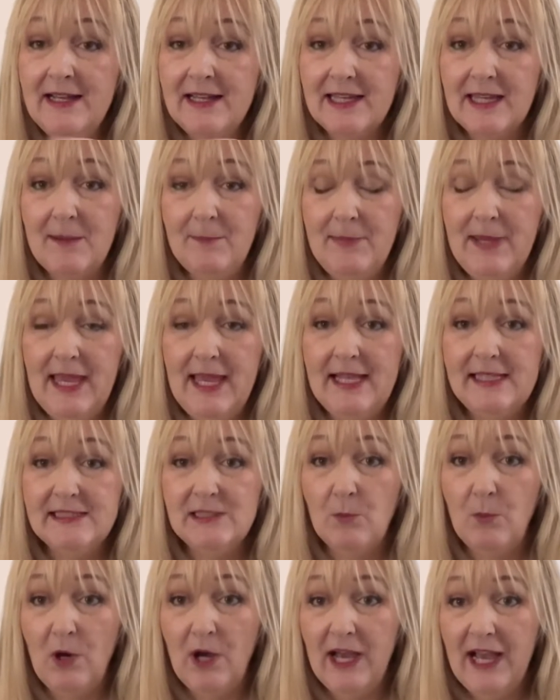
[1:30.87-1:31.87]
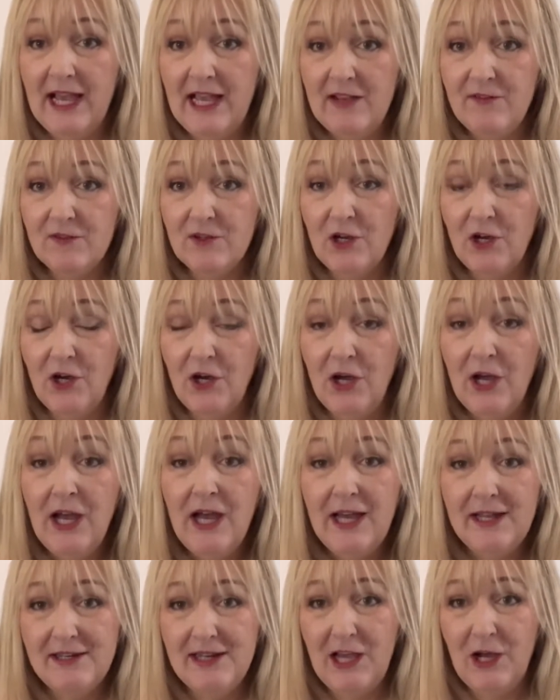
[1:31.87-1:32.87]
compared to what I've got
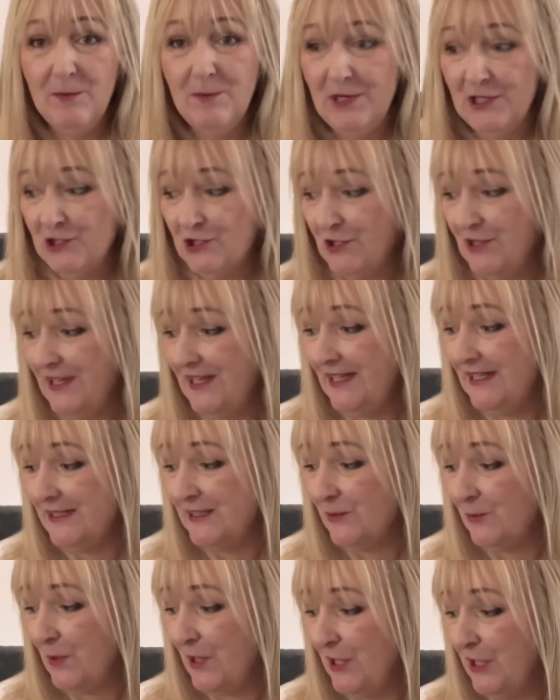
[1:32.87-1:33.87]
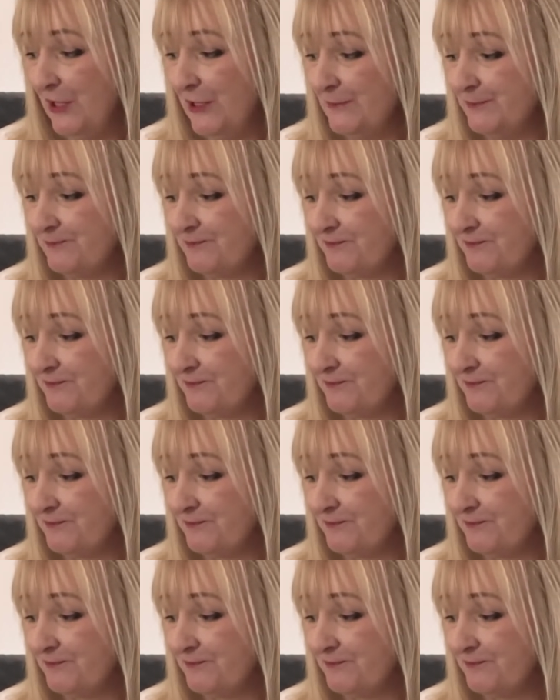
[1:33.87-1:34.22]
and how much these were.